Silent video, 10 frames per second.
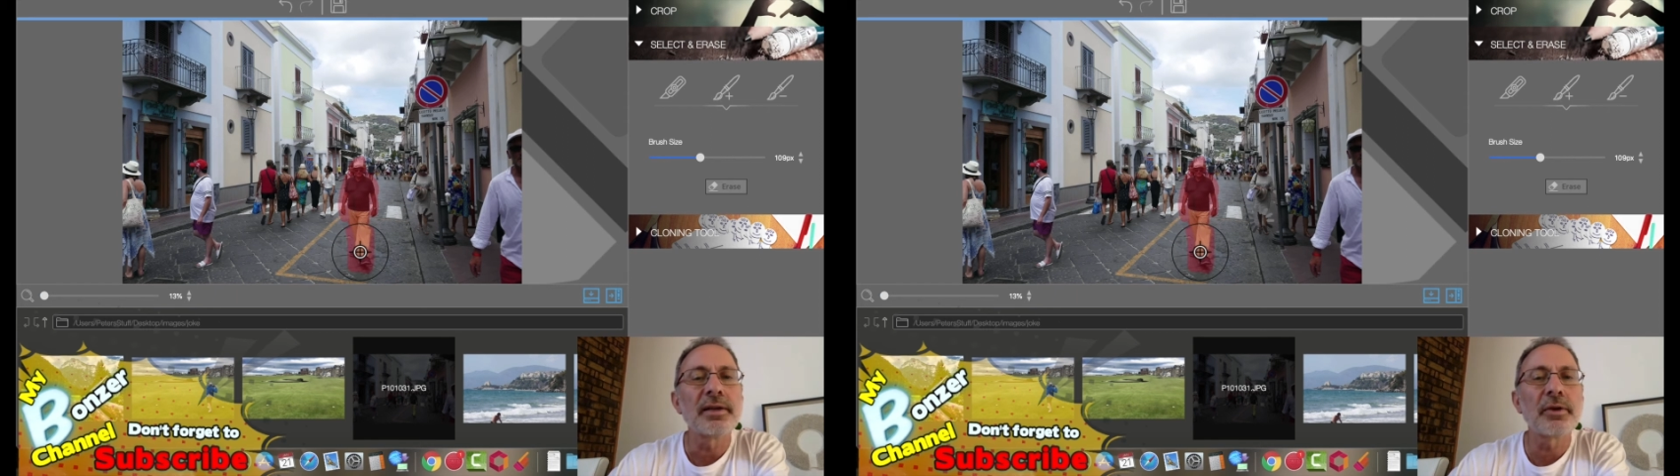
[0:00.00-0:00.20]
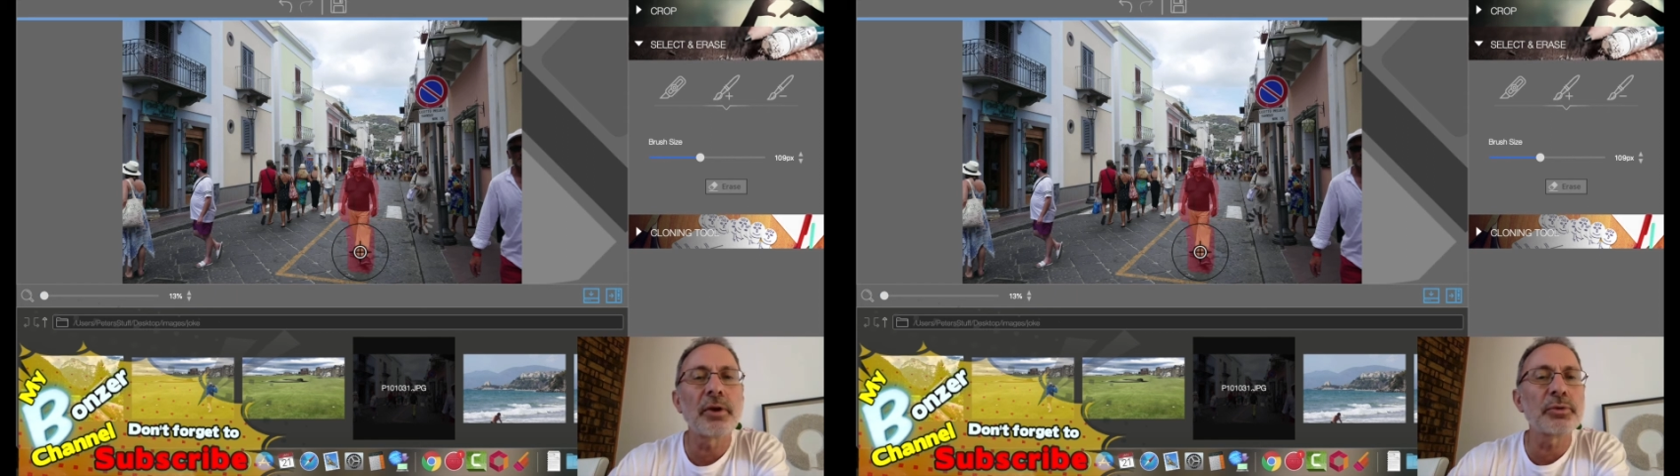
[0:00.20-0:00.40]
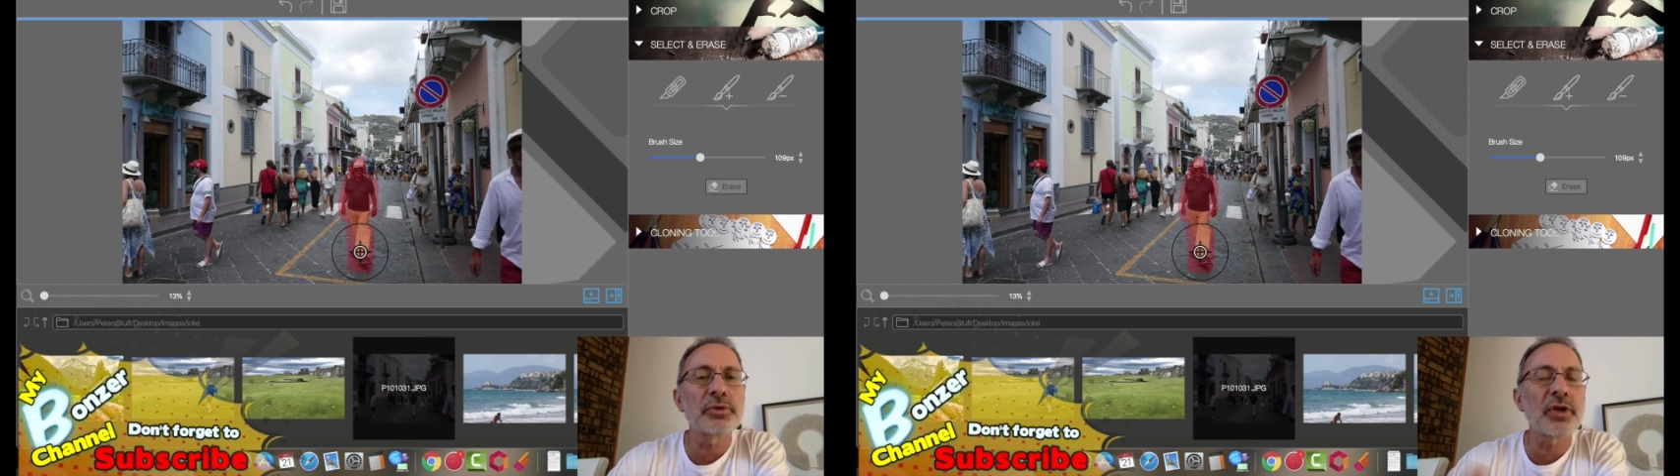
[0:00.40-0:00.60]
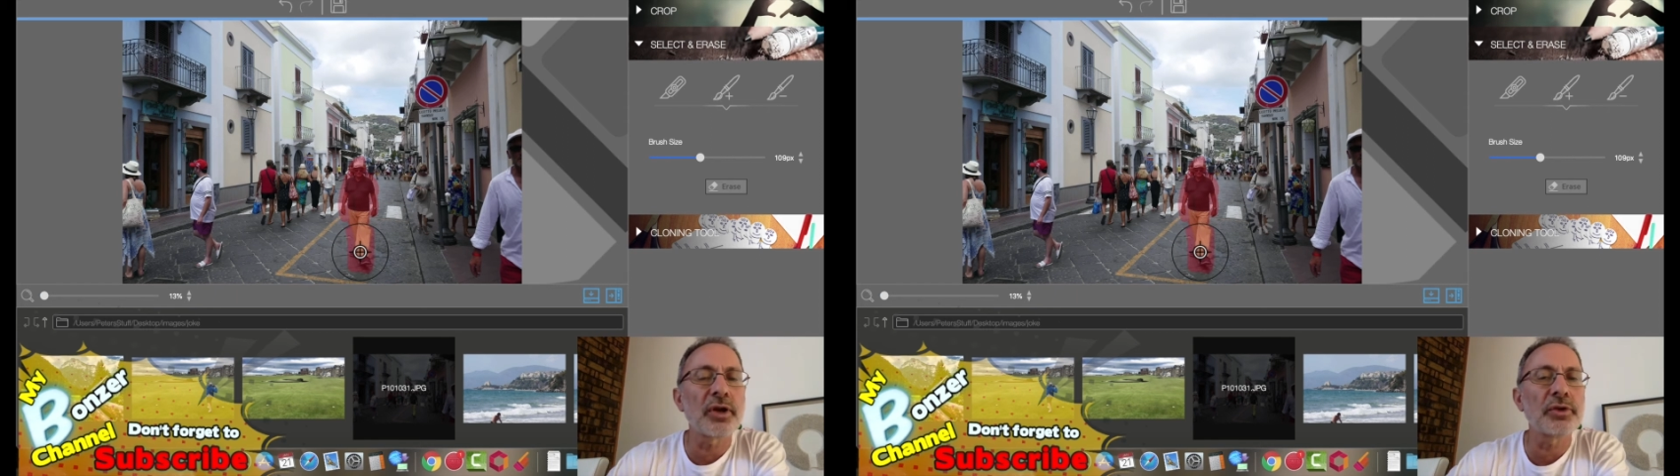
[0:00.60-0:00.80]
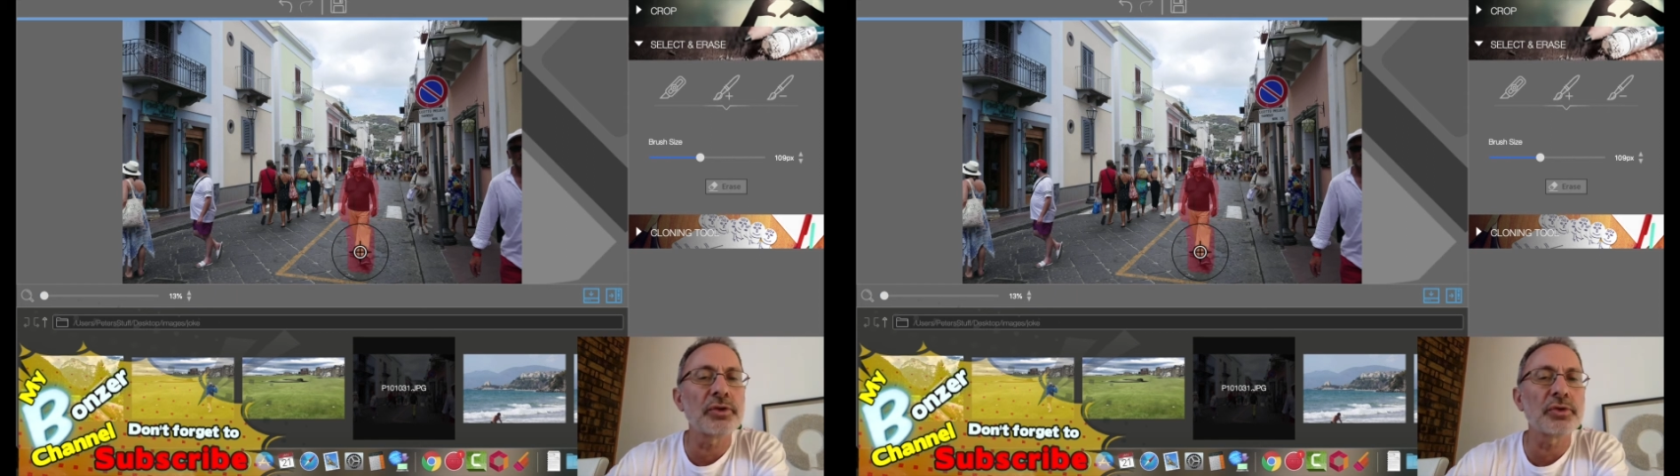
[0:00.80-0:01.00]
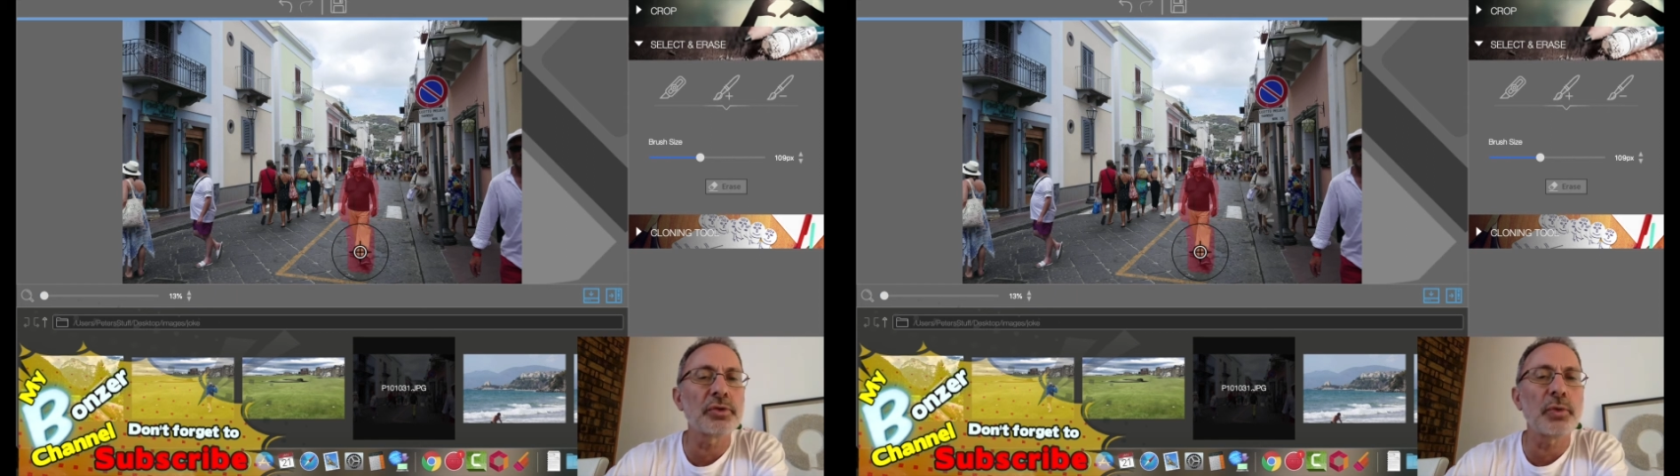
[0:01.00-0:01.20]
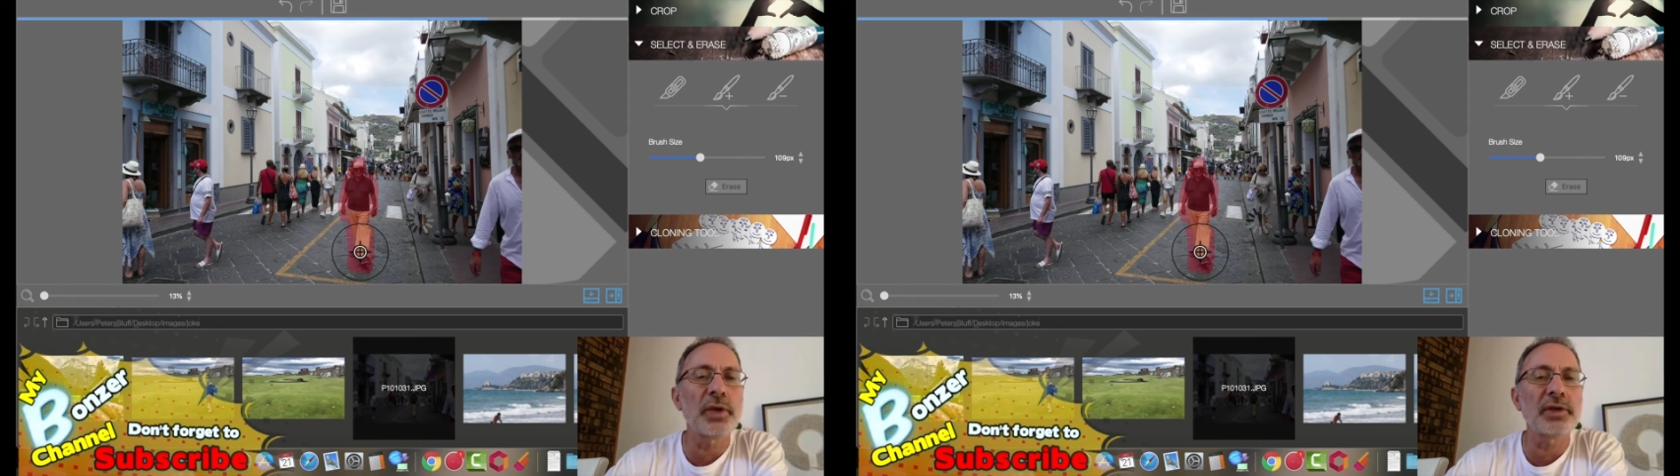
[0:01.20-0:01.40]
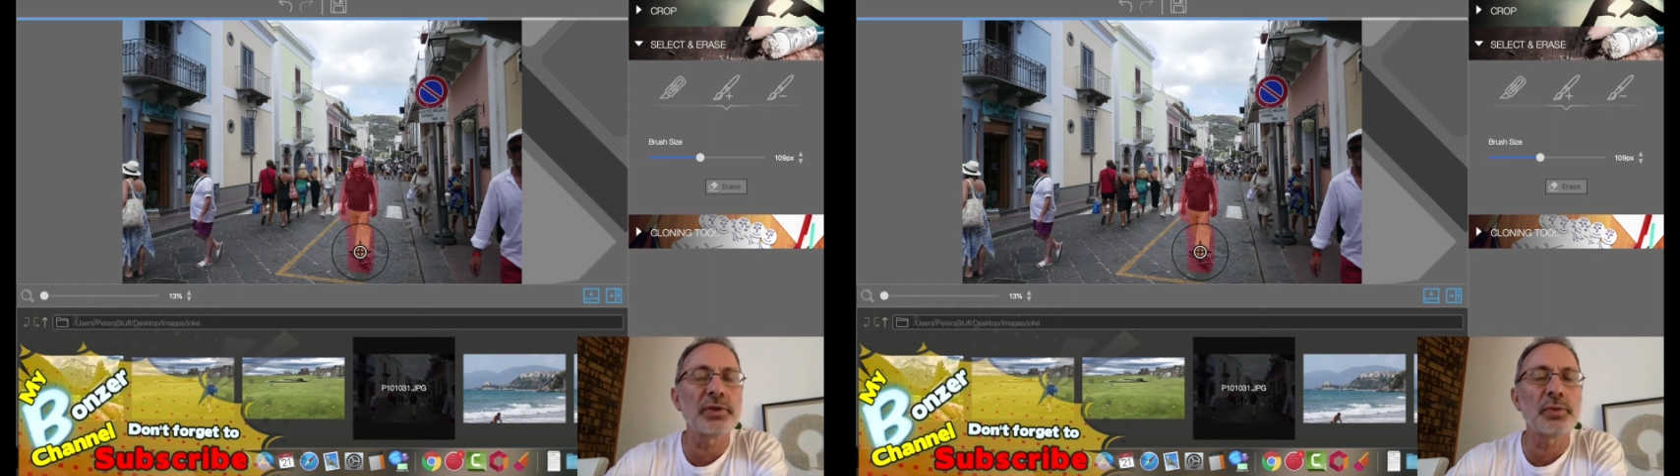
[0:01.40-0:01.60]
Cobblestone, should,
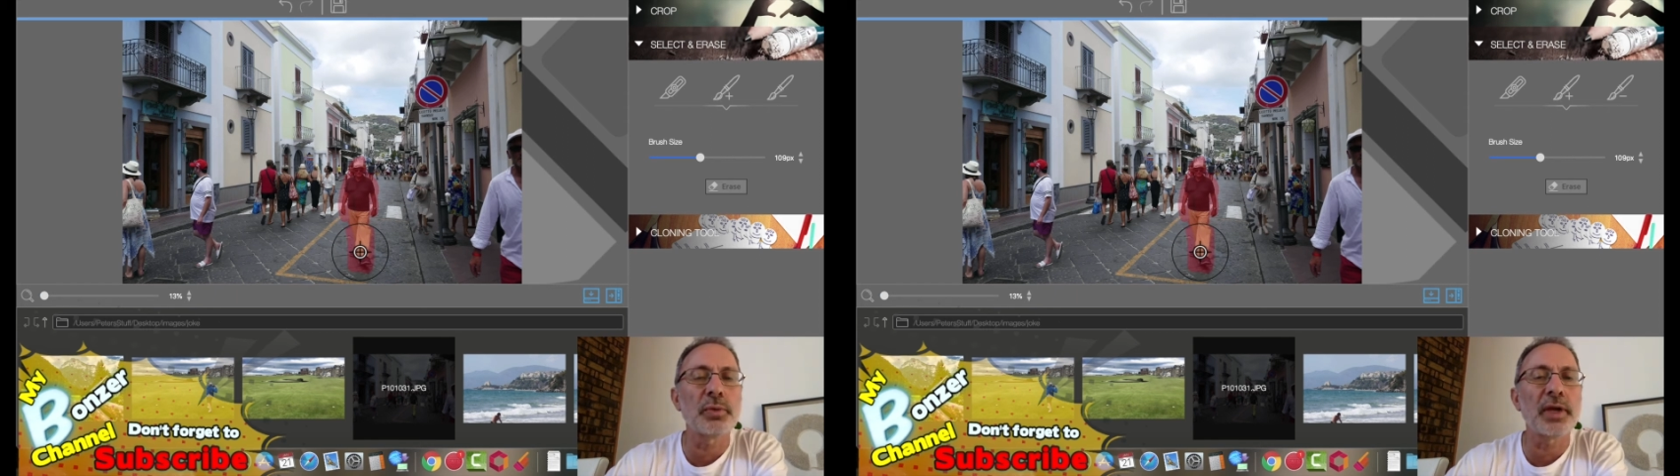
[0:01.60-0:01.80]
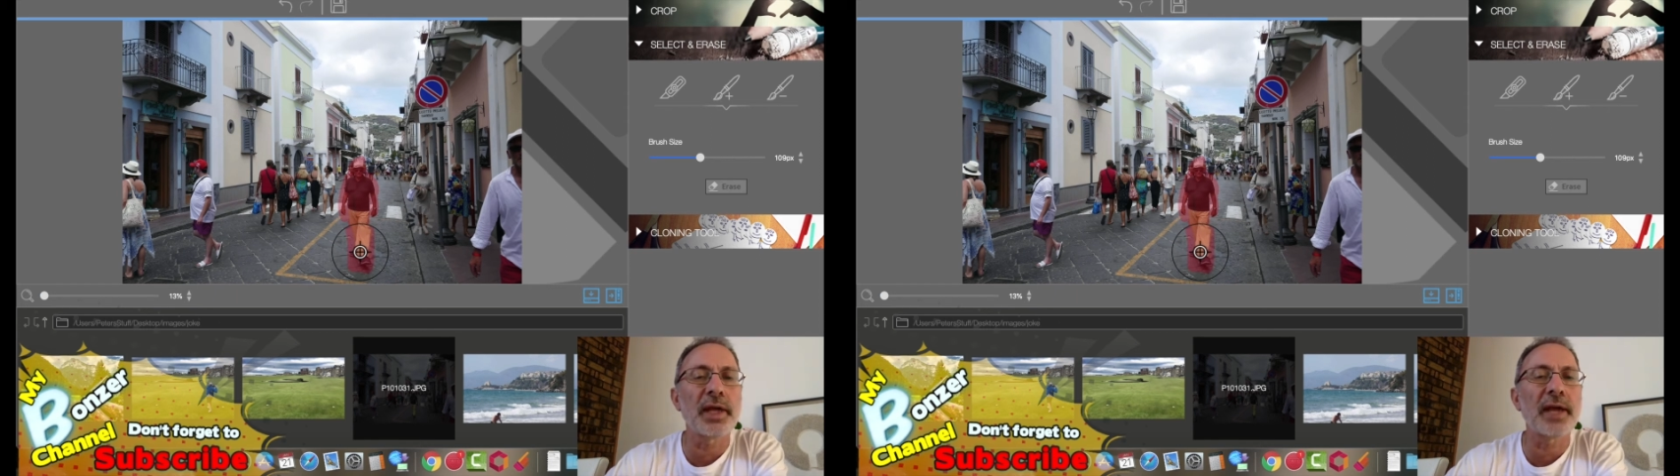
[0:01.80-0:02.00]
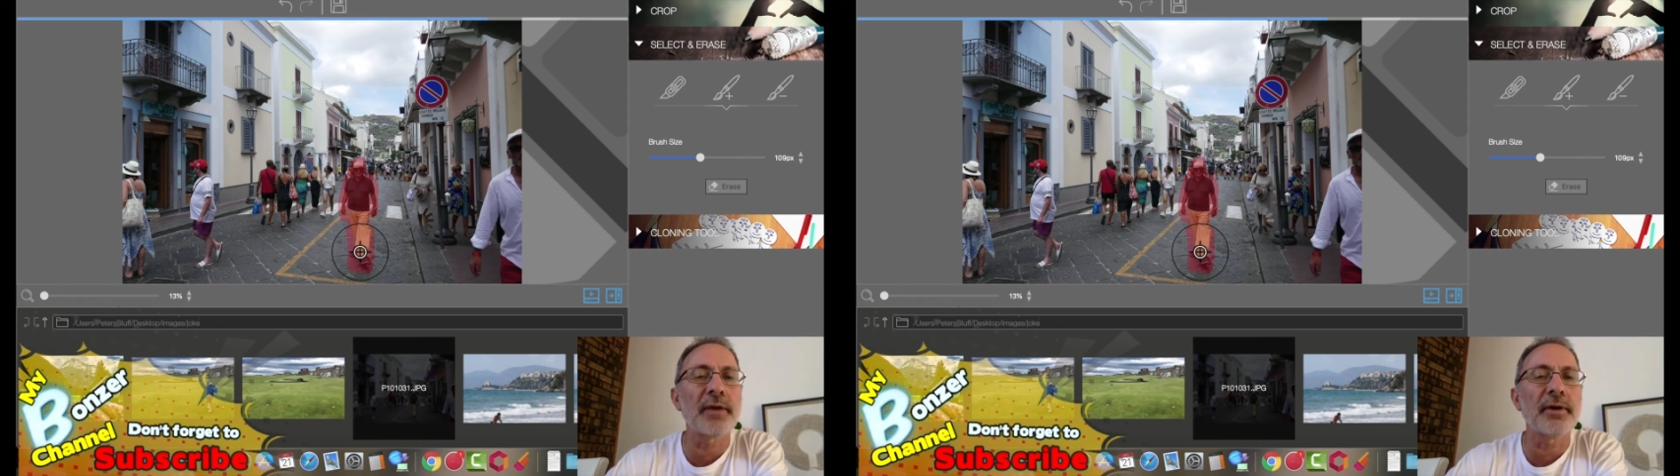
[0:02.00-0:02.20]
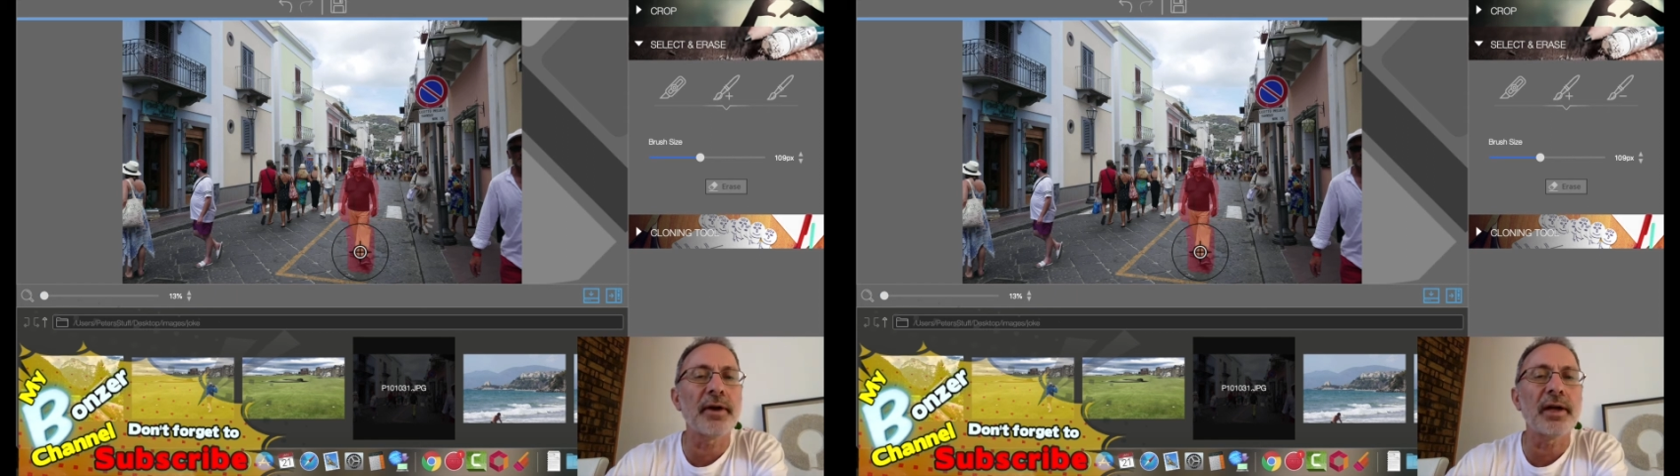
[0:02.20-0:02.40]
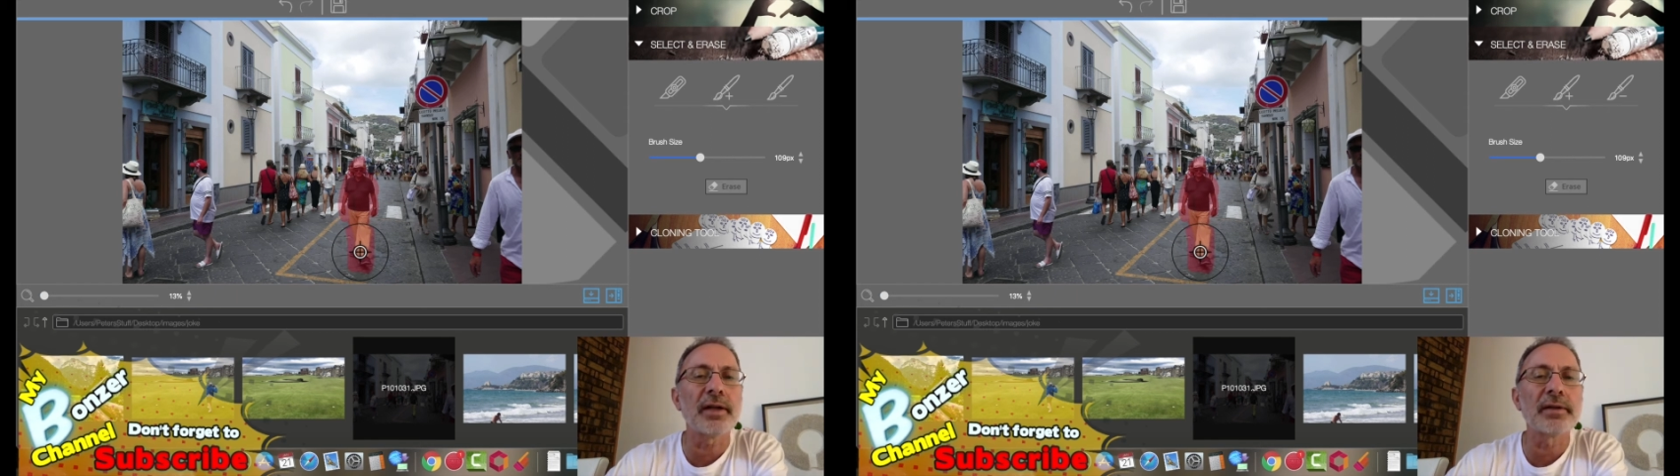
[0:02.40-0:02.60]
it should work out all right.